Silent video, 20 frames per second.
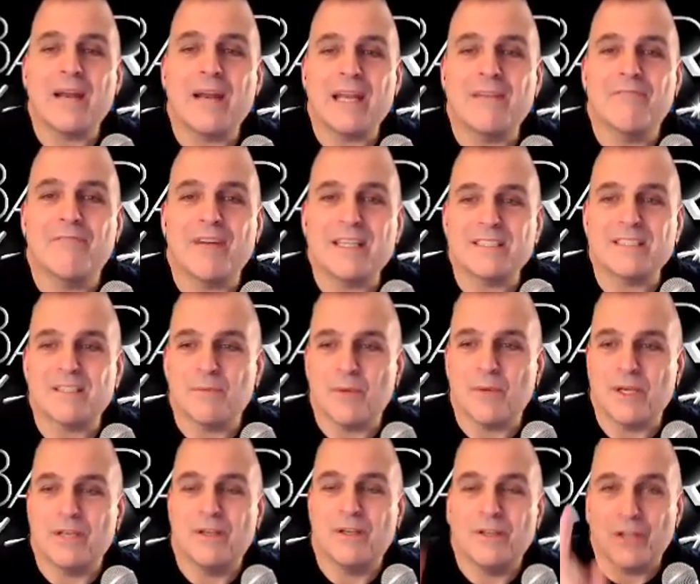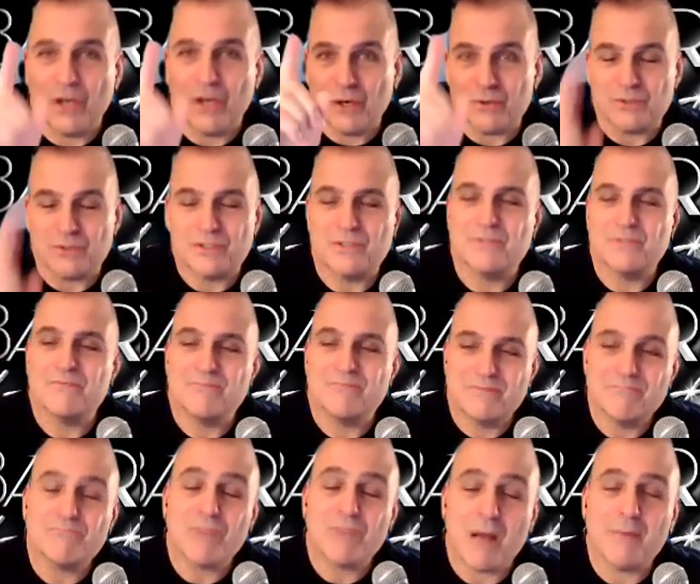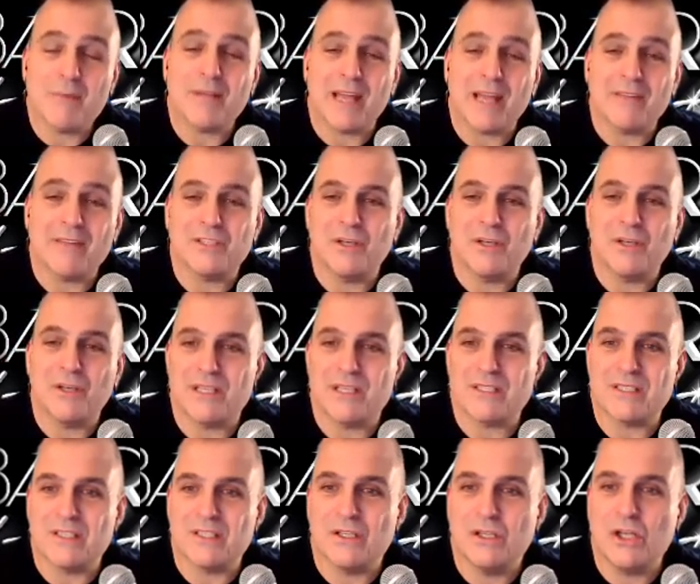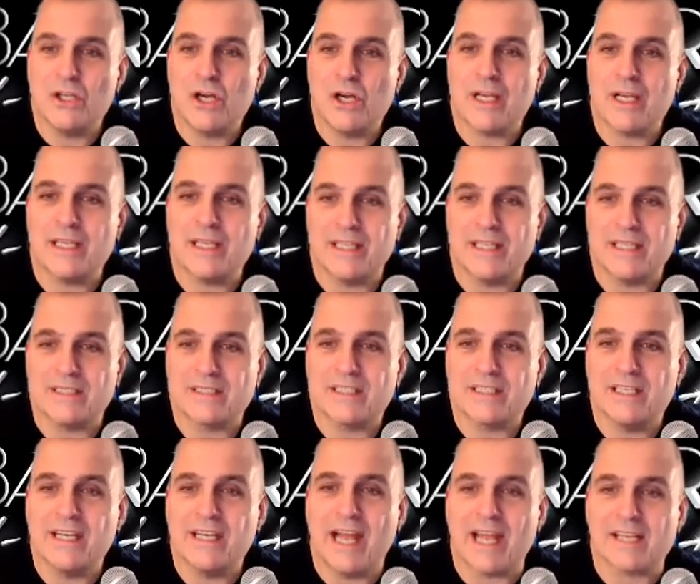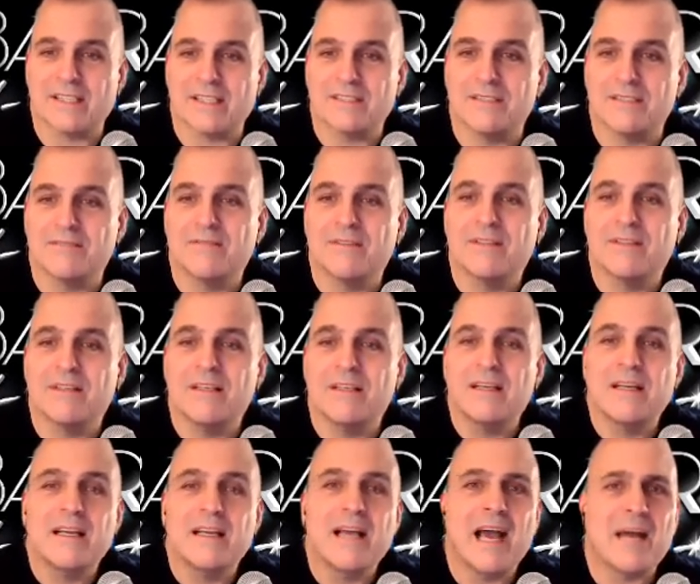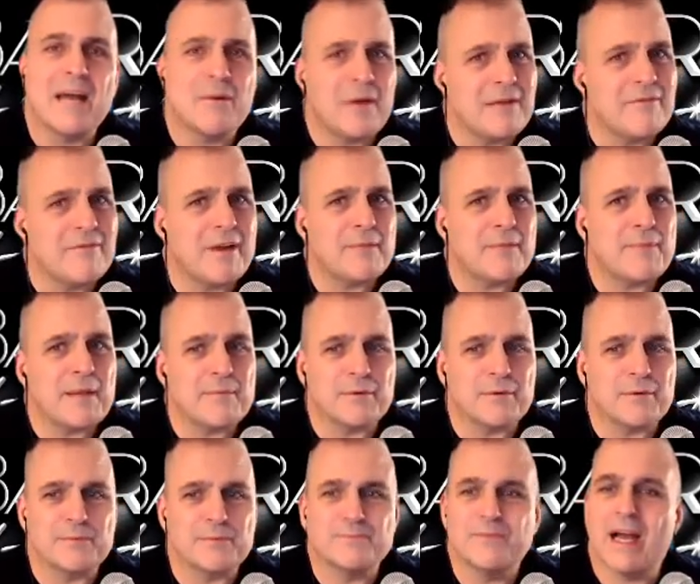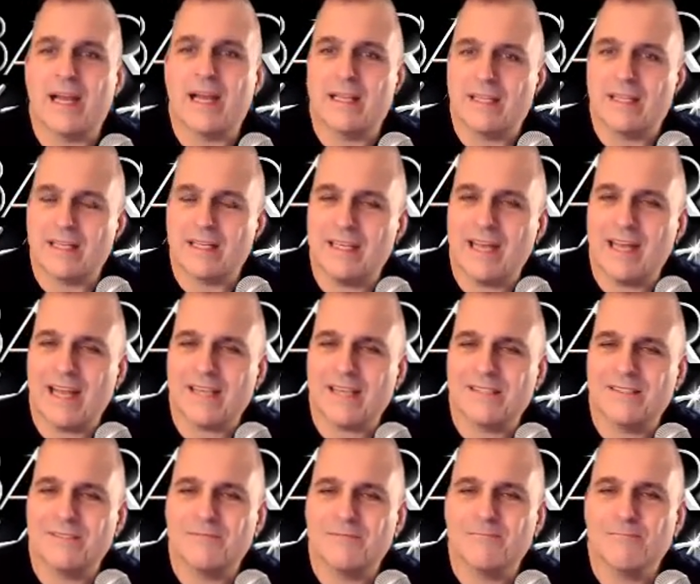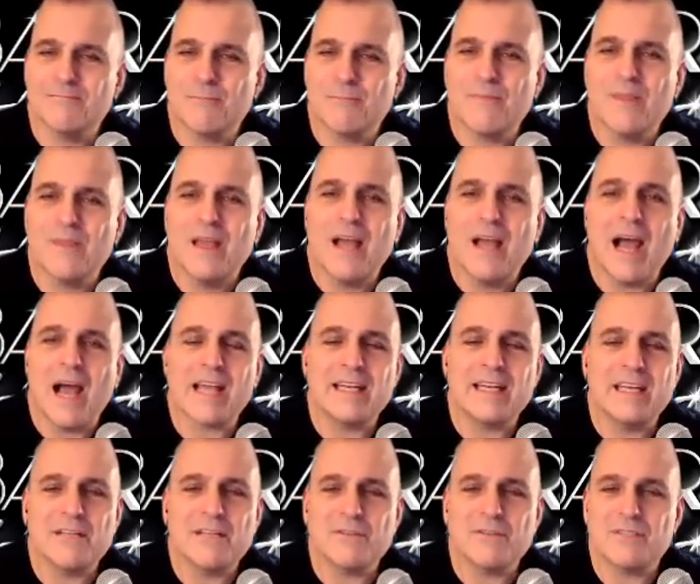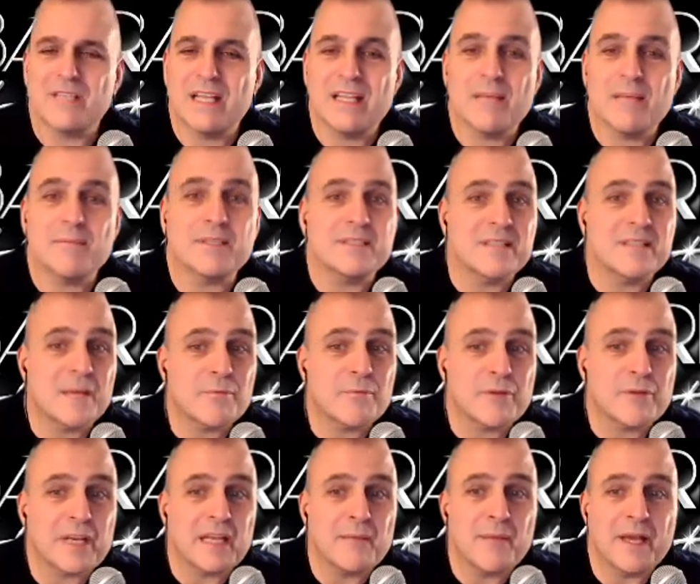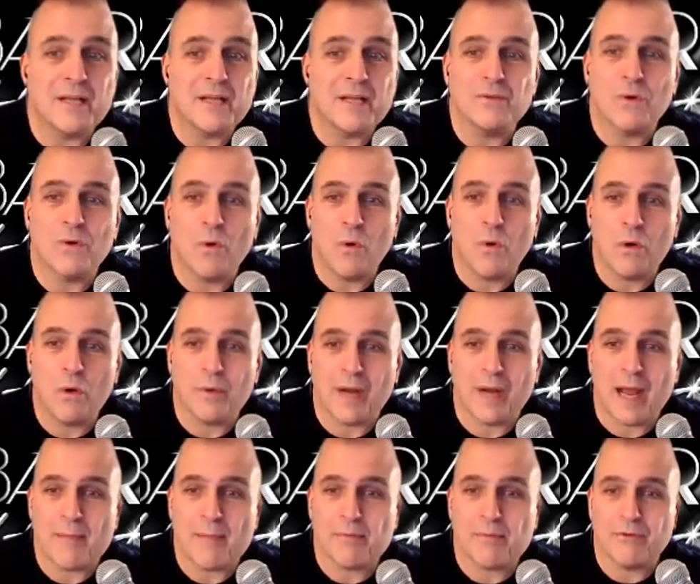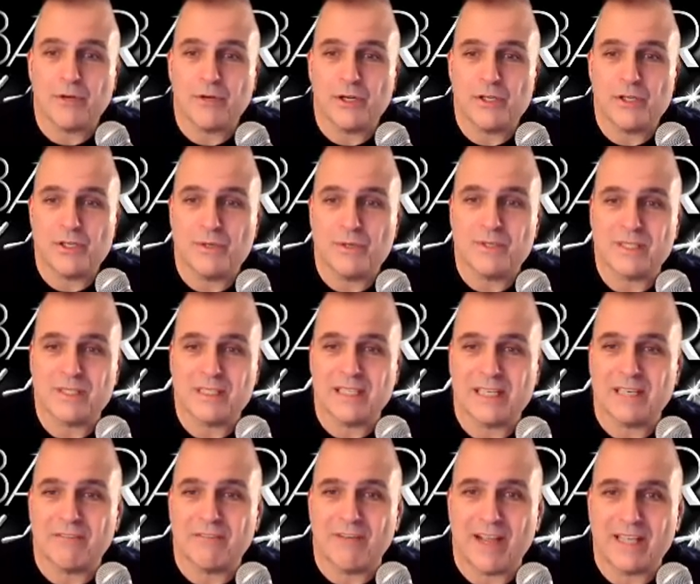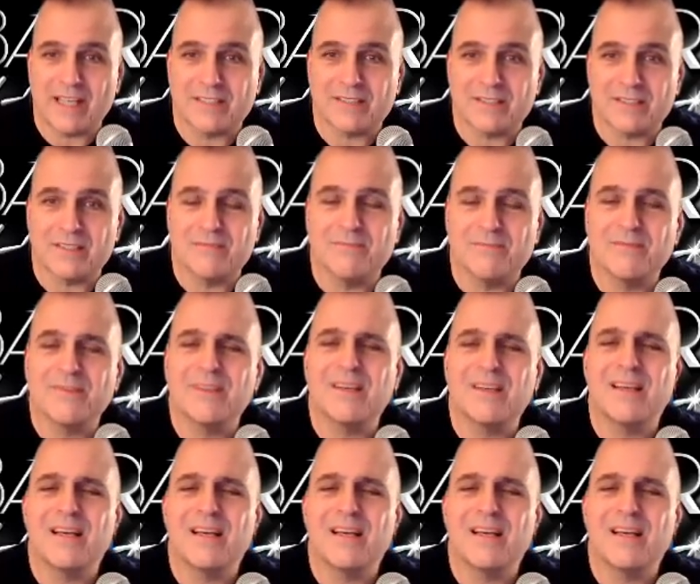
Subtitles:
How to invite someone, the host. Probably have to know this. Look at this. Connect. How do I invite people? I click connect. I can either send them a separate email, or what I prefer to do is click advanced.